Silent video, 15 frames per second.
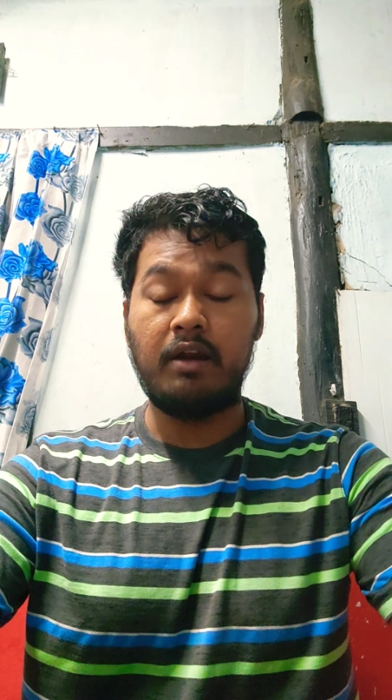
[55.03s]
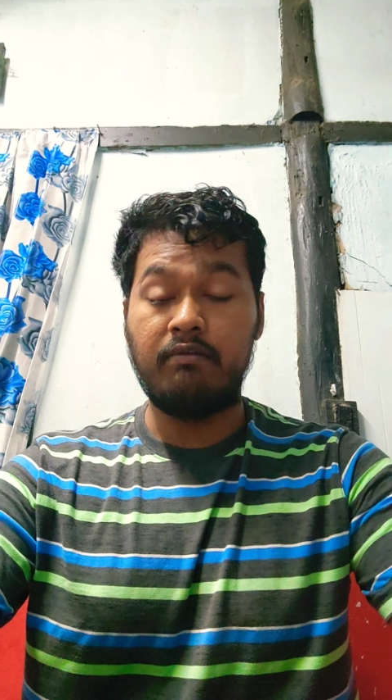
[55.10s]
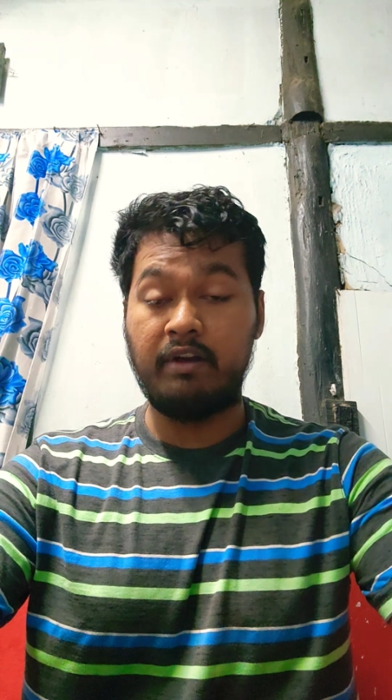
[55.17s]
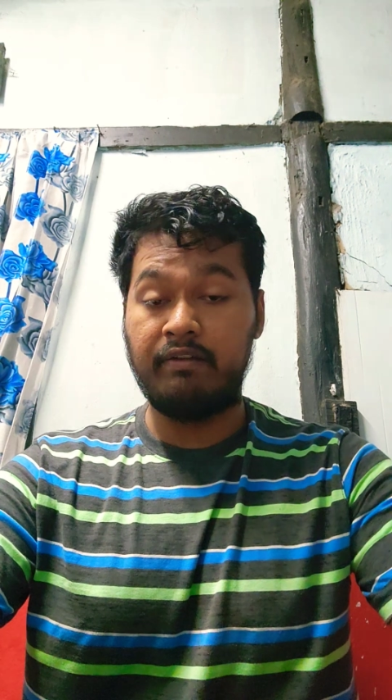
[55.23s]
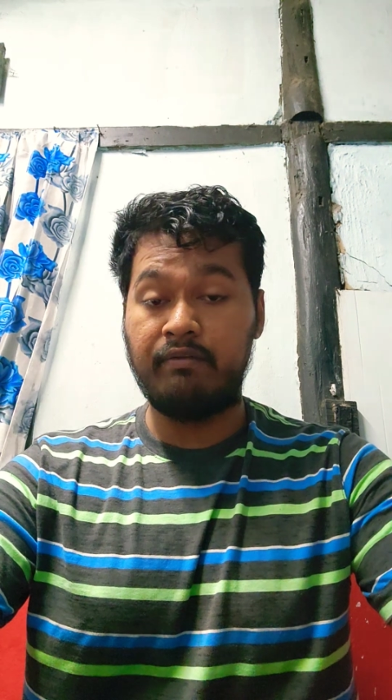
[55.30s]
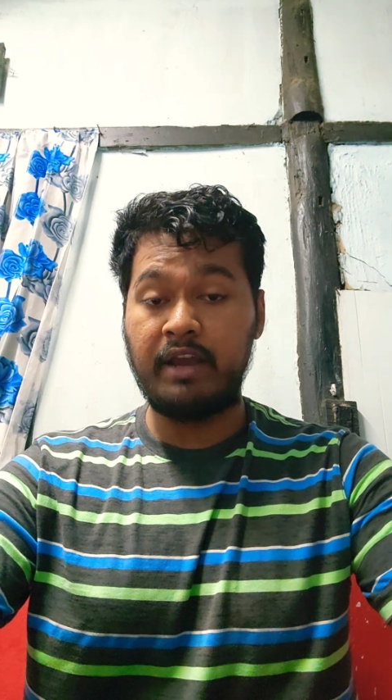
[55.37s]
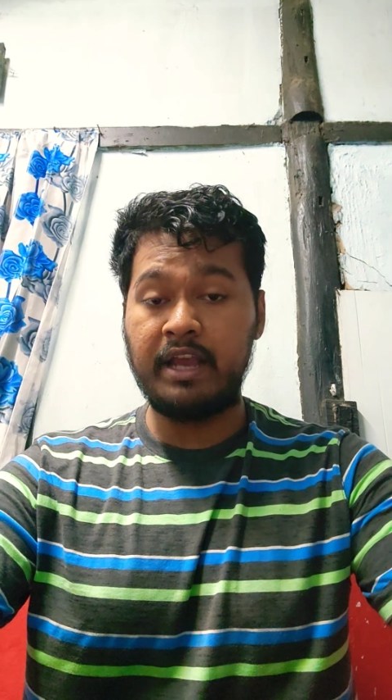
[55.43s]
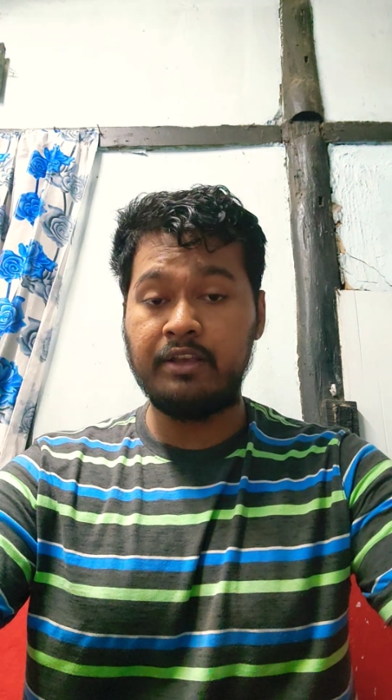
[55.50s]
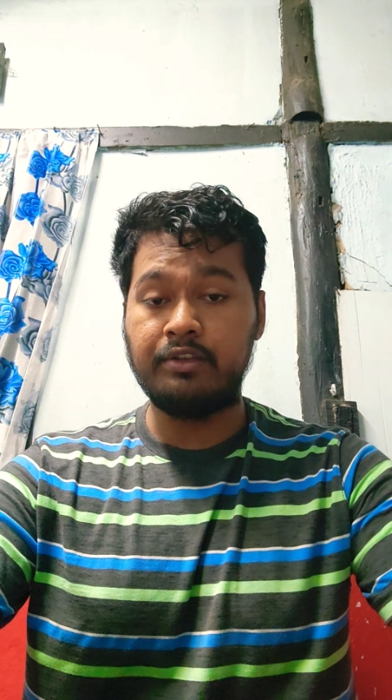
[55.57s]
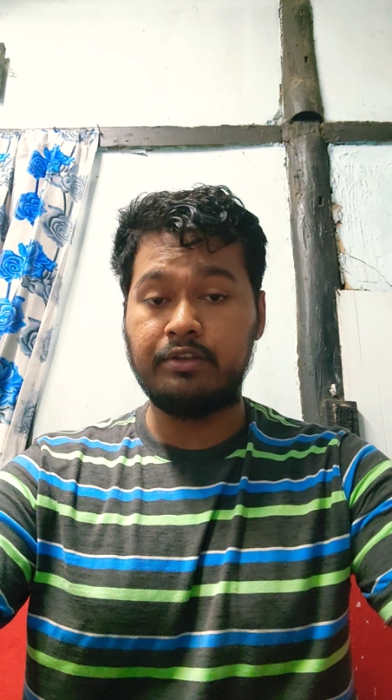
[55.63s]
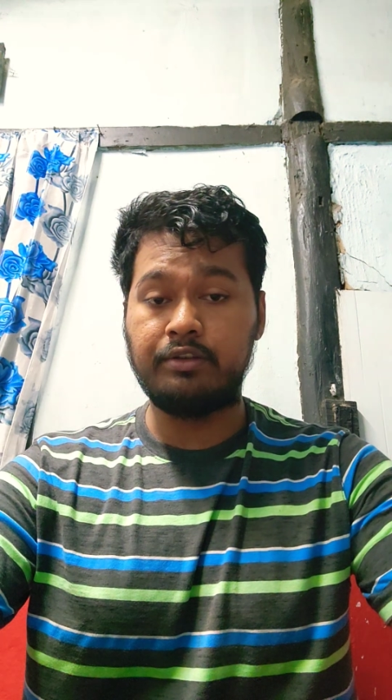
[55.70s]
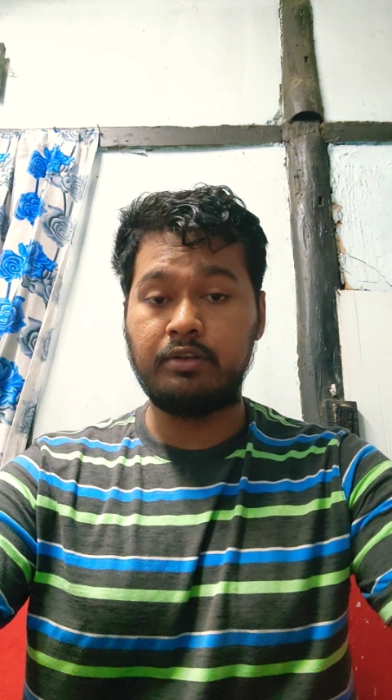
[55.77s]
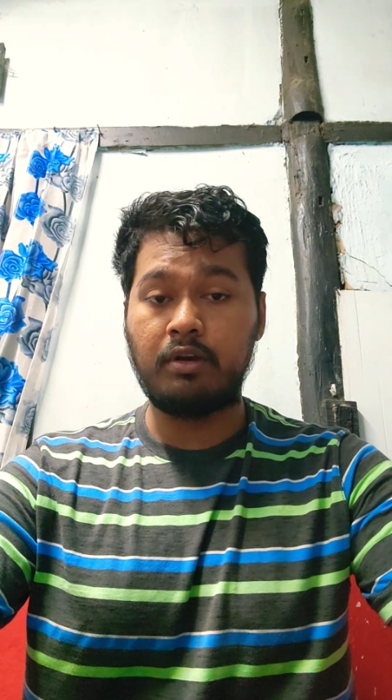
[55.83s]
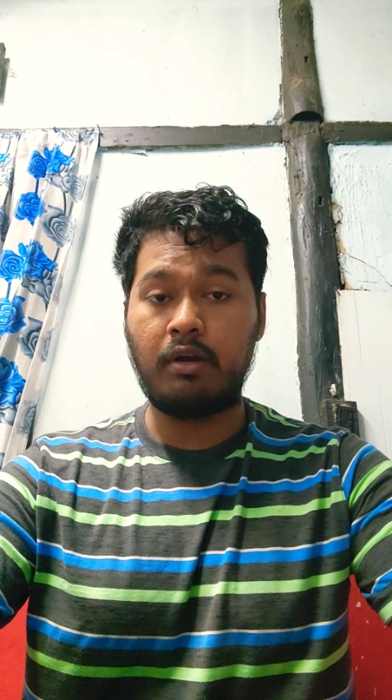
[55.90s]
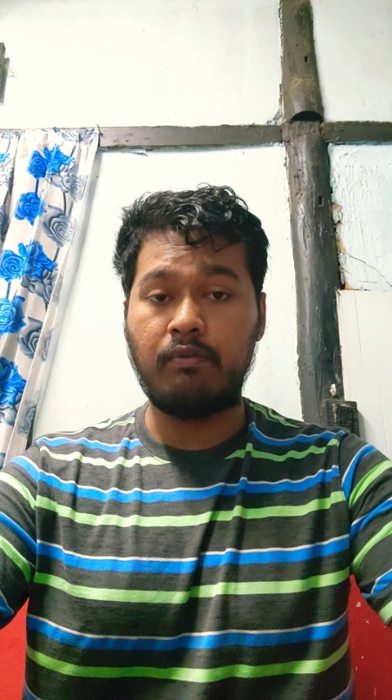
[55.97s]

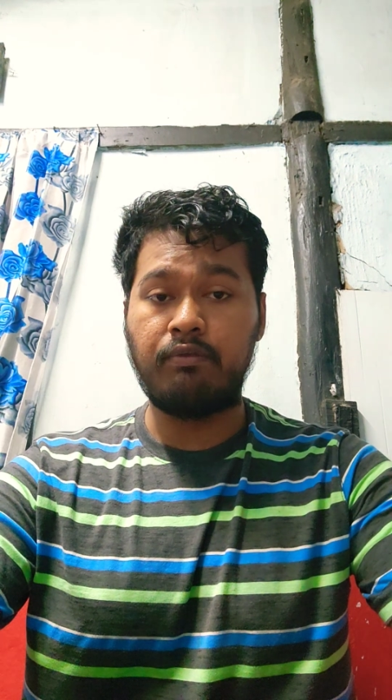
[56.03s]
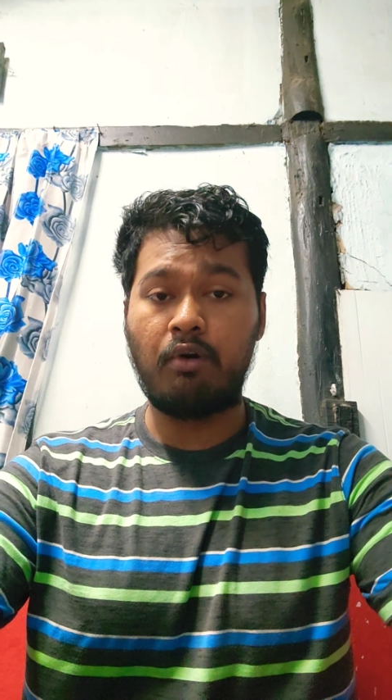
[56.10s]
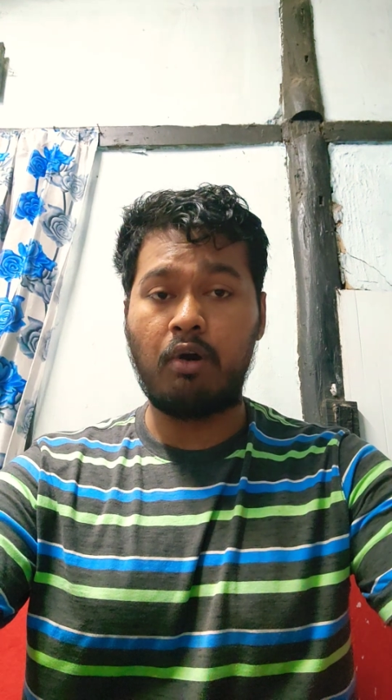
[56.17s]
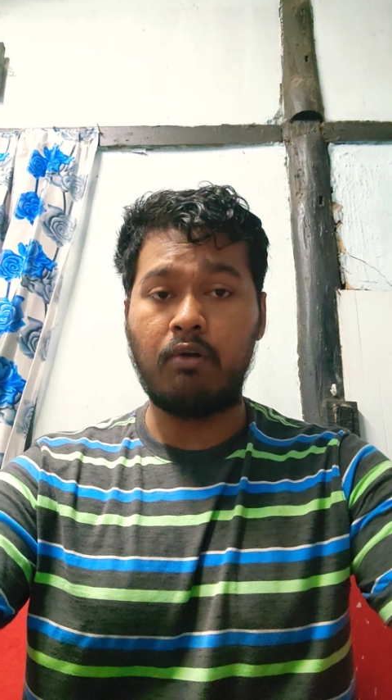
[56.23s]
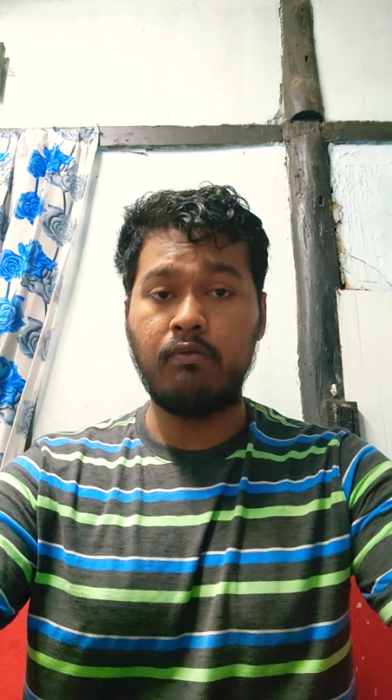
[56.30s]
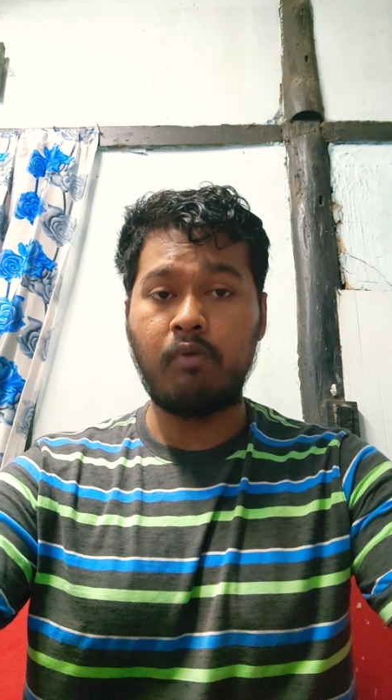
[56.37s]
revenge for